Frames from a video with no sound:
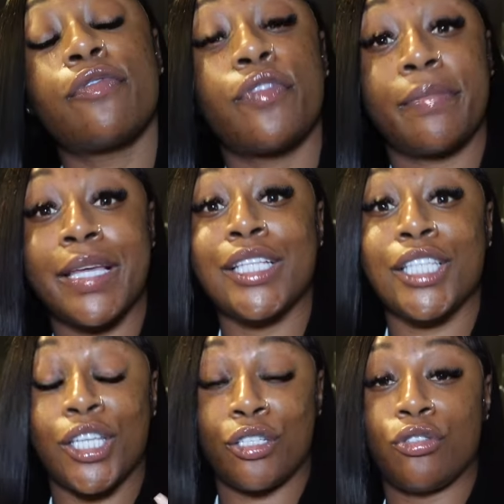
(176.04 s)
for me
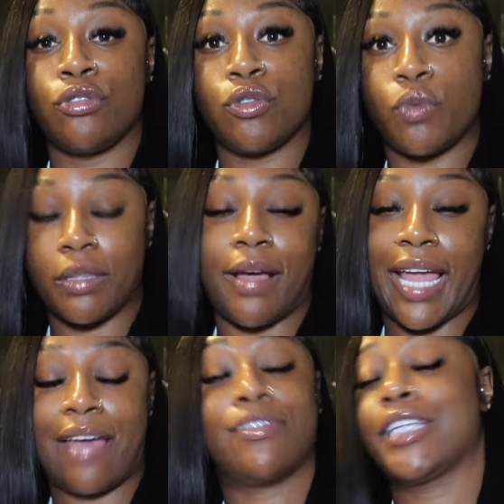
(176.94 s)
to use with my
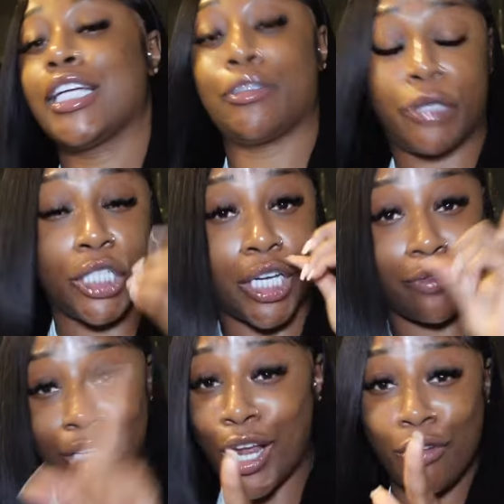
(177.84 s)
cavitation machine.
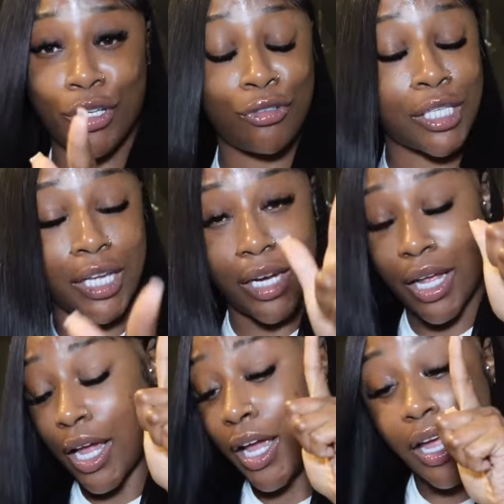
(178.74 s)
If you don't use it,
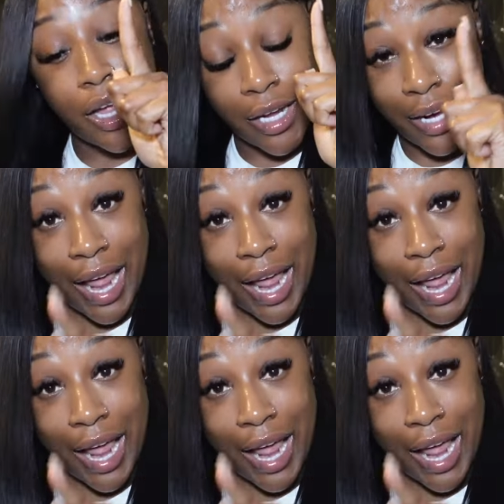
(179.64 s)
you're